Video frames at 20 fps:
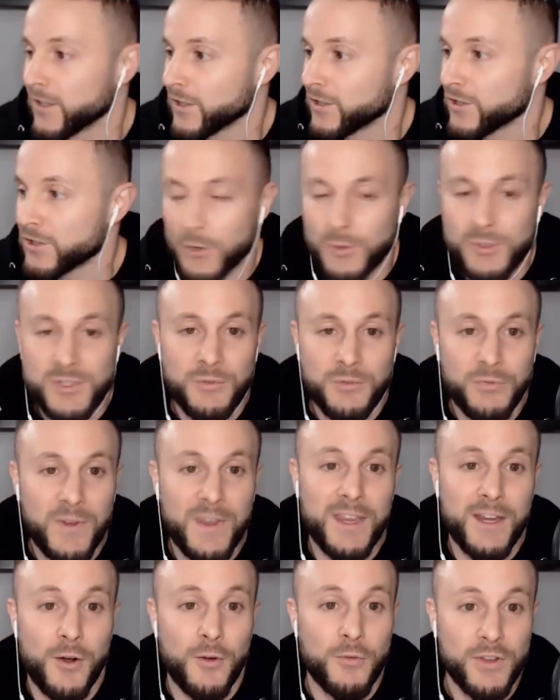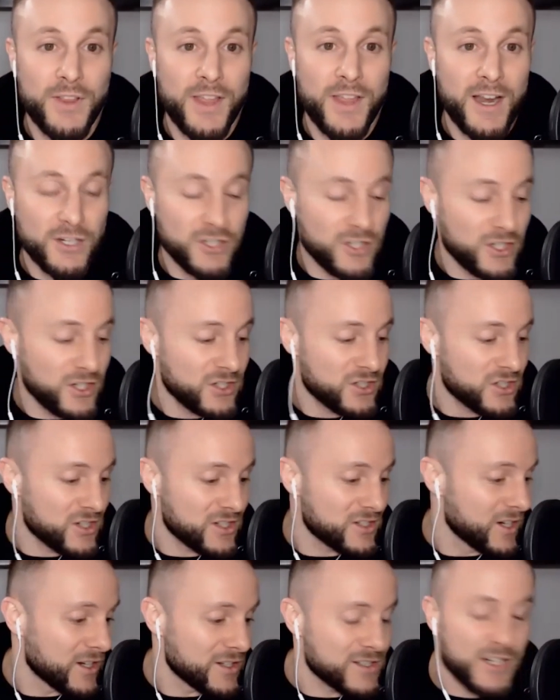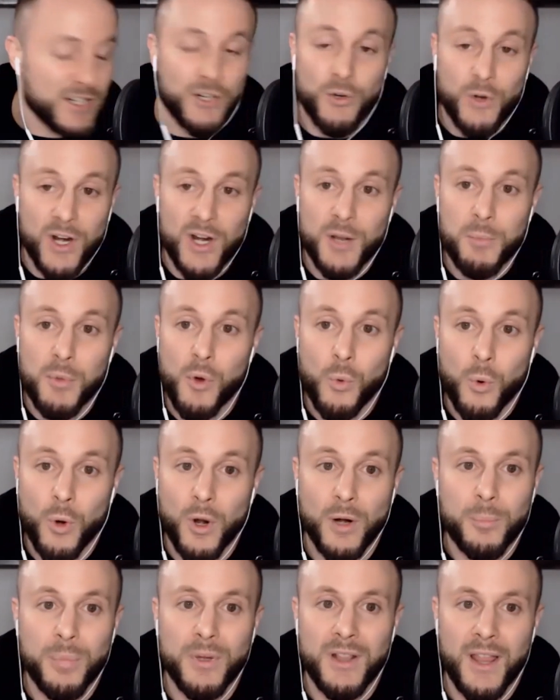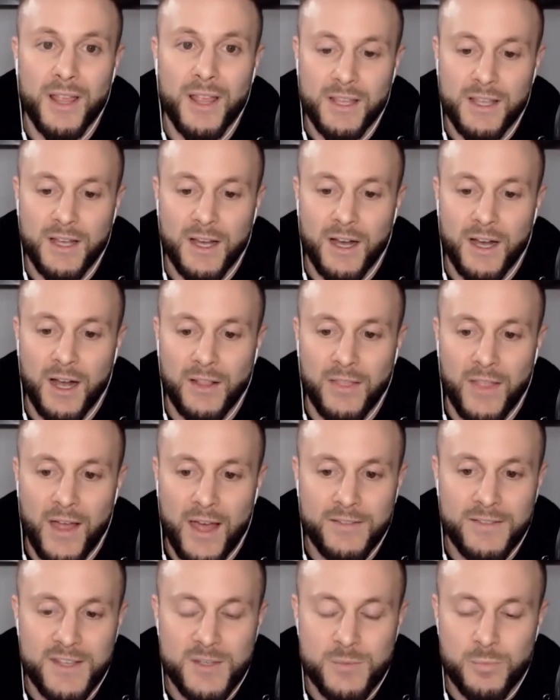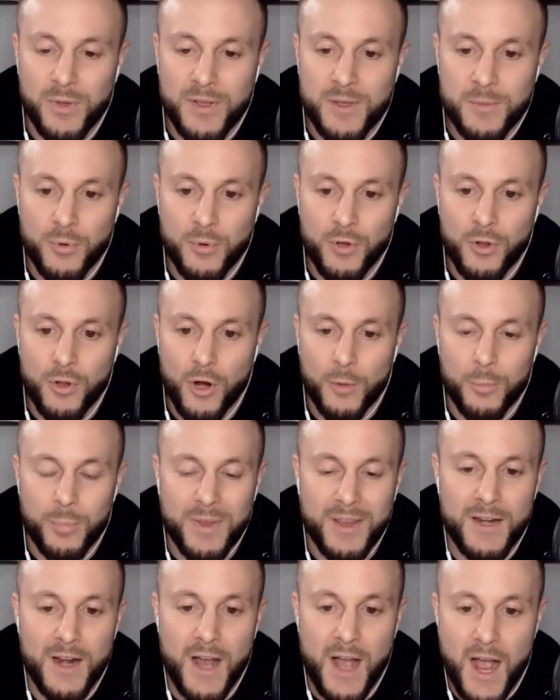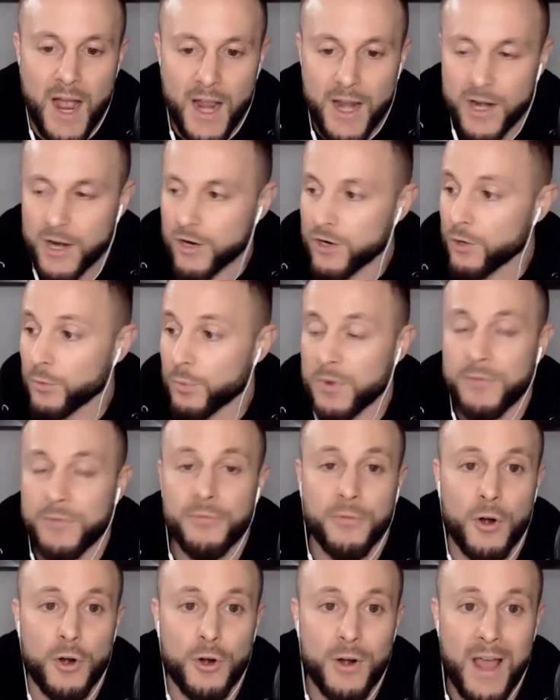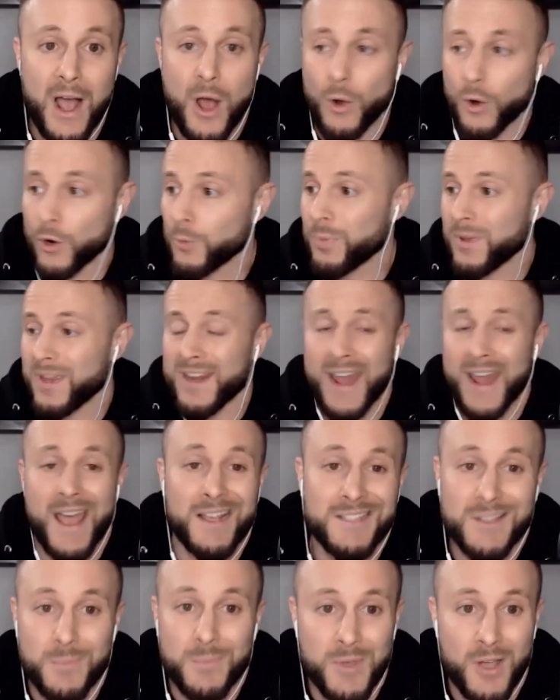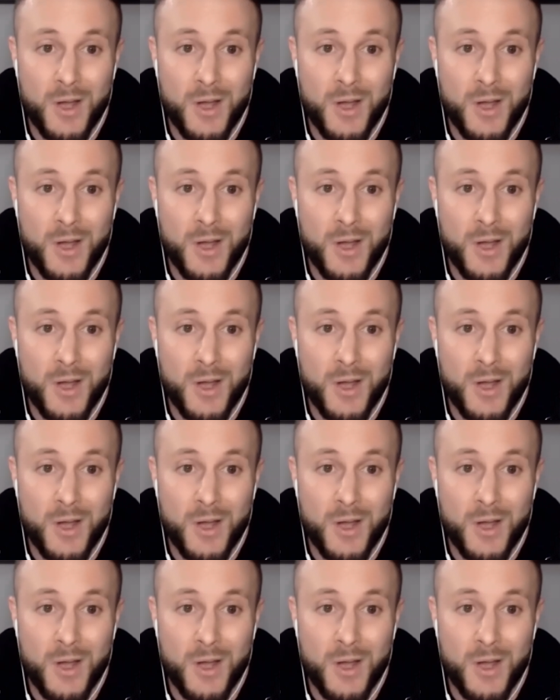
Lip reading: Josephine over there. She just does incredible work. But like, a lot of these people are being hired or referred out or being asked to be